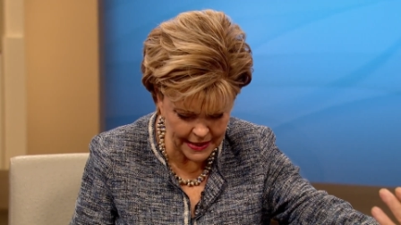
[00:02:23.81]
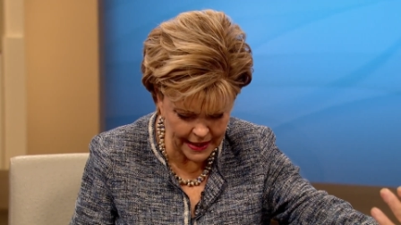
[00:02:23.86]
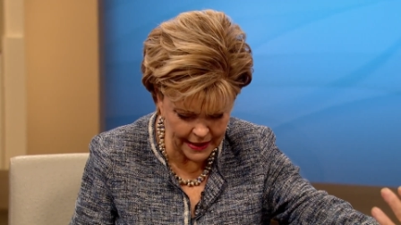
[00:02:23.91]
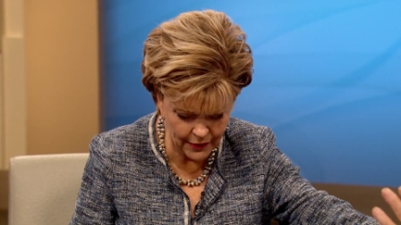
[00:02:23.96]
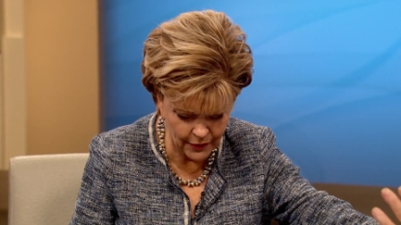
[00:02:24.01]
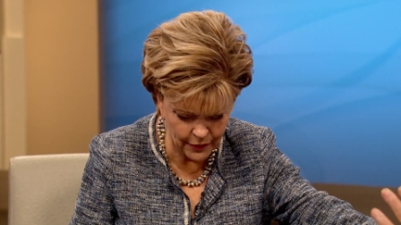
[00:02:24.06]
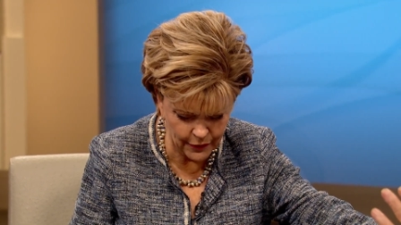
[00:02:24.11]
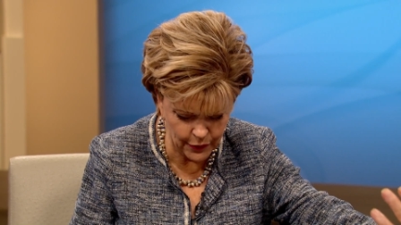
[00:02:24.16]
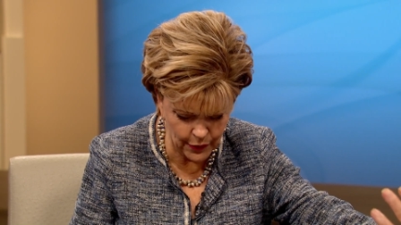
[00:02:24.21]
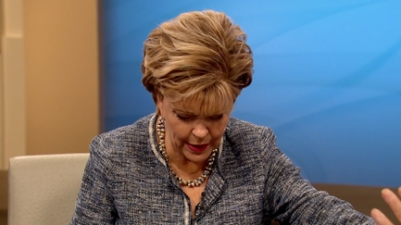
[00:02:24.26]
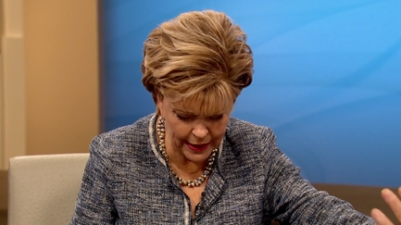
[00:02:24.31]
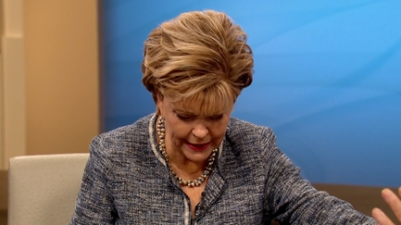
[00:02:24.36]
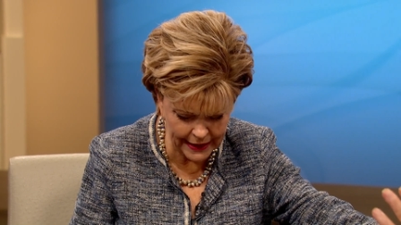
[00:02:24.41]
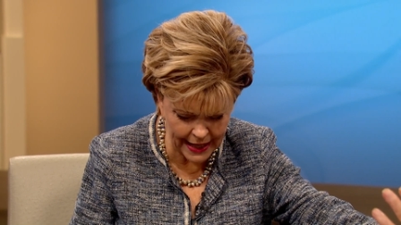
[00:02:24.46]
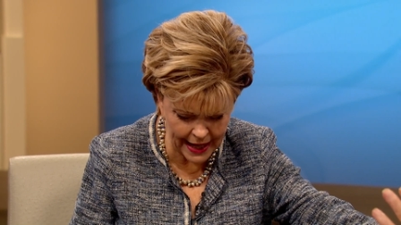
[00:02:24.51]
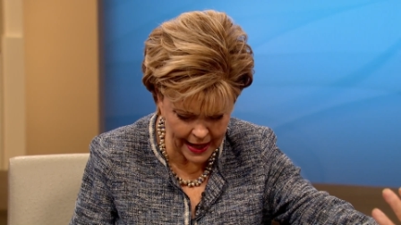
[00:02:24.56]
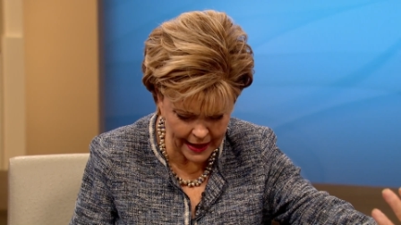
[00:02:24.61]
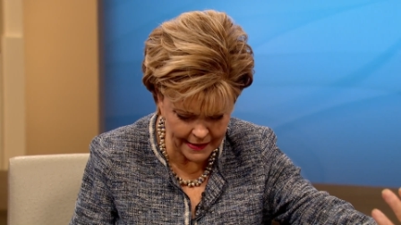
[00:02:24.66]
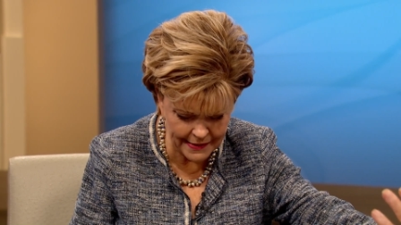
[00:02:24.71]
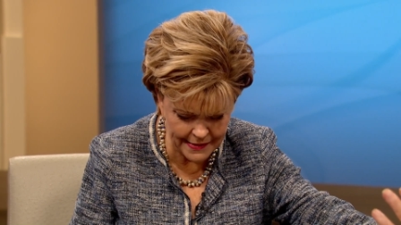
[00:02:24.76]
I don't know if you had an
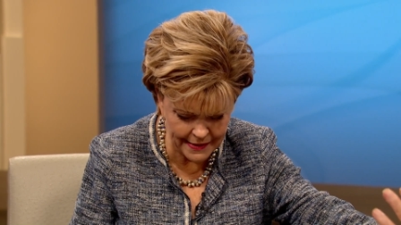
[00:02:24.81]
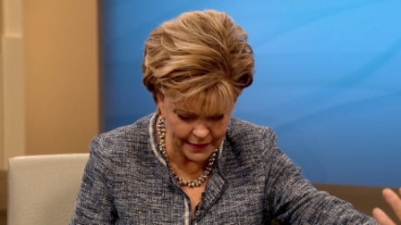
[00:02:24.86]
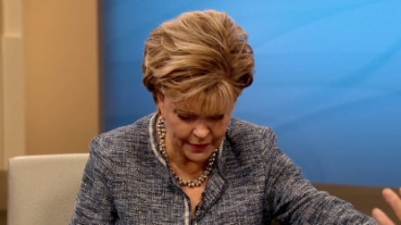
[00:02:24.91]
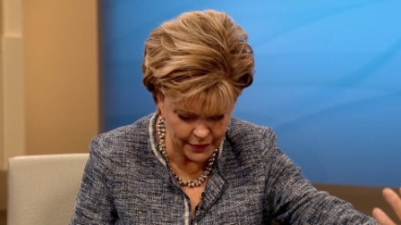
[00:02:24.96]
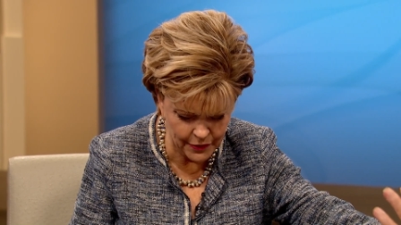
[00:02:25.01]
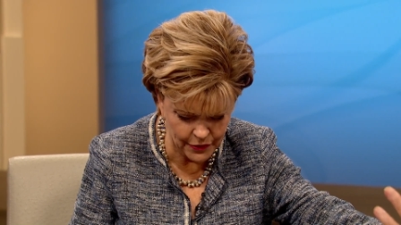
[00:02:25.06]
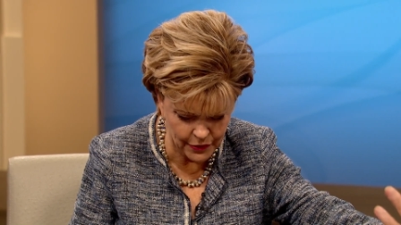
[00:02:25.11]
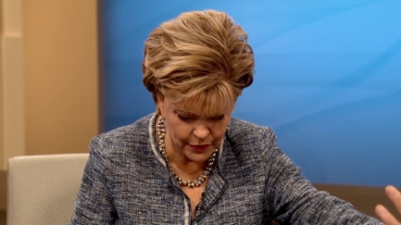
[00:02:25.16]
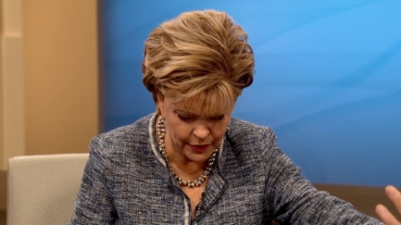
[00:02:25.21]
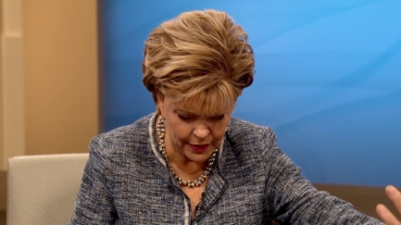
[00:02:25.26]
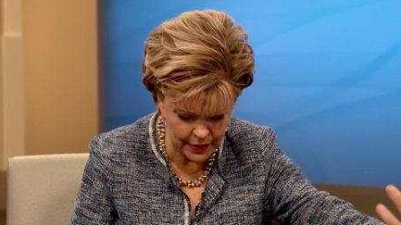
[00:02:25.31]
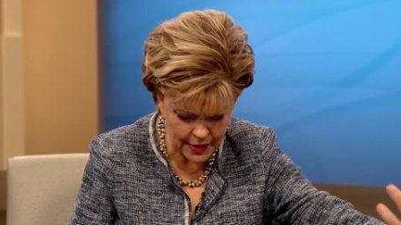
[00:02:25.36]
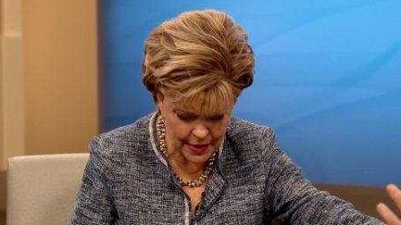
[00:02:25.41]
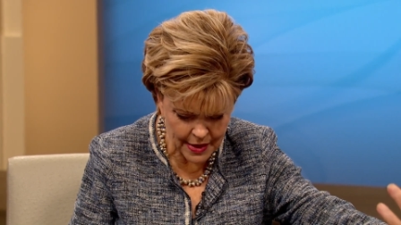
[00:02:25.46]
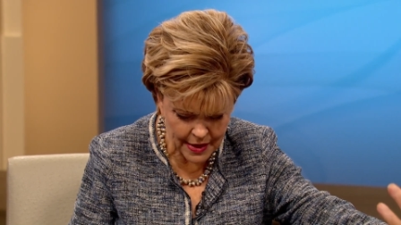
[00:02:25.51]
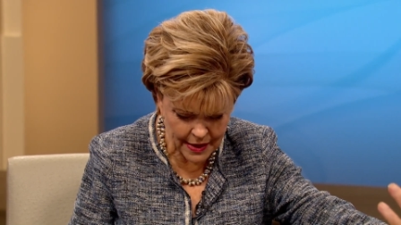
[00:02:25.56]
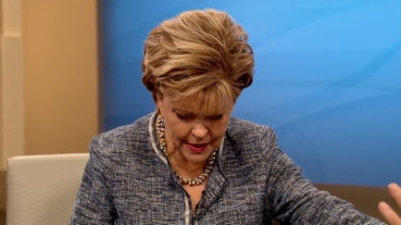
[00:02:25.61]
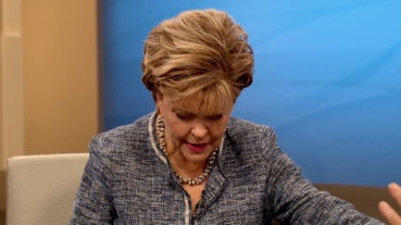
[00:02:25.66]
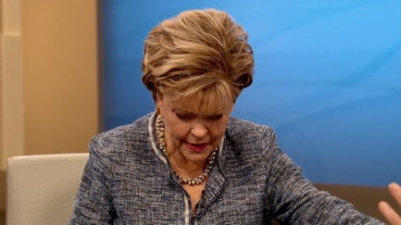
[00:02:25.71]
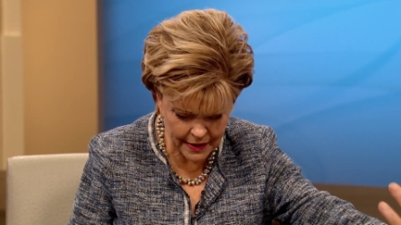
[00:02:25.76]
accident or
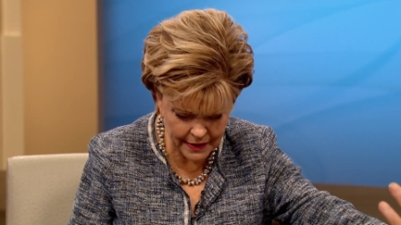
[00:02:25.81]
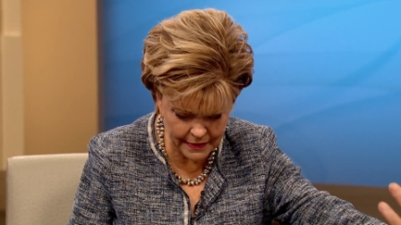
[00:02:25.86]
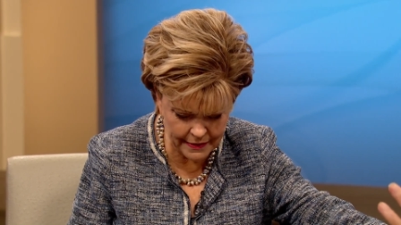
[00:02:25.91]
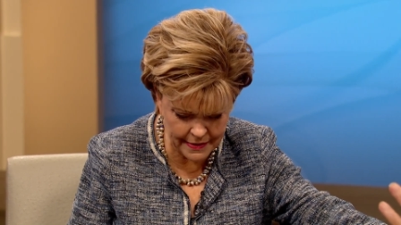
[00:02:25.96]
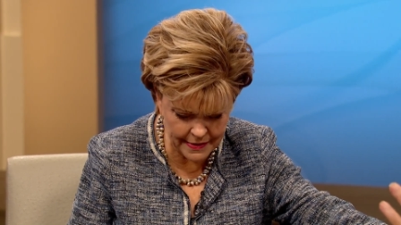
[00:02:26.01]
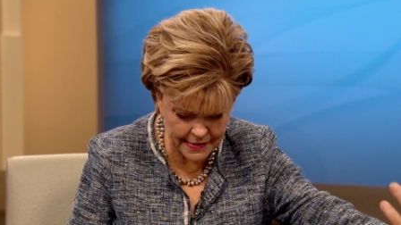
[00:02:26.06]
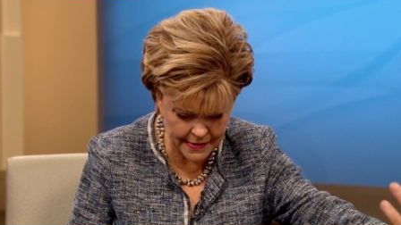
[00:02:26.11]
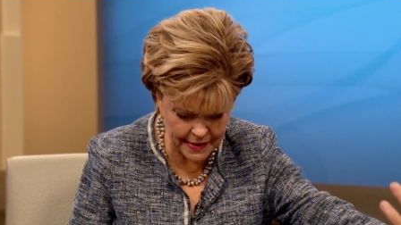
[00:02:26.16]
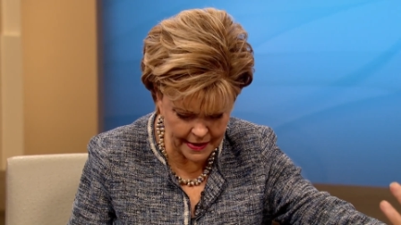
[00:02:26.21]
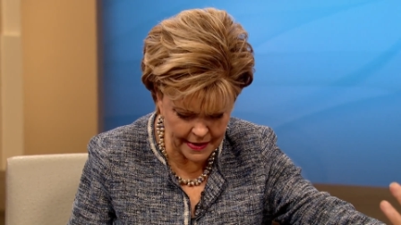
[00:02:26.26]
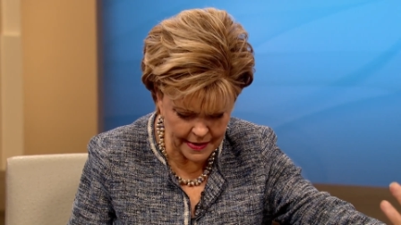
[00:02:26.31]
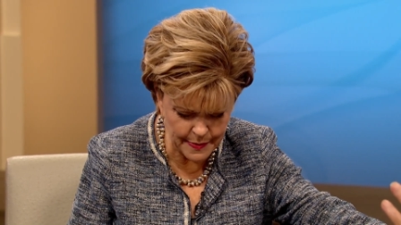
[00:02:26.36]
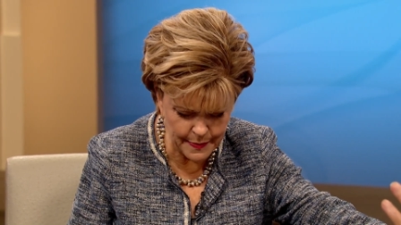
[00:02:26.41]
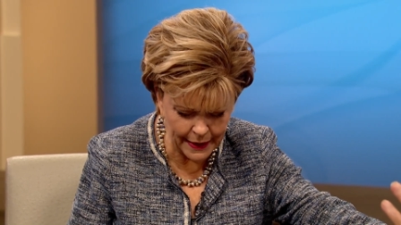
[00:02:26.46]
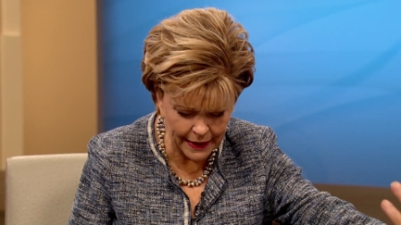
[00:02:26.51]
a disease,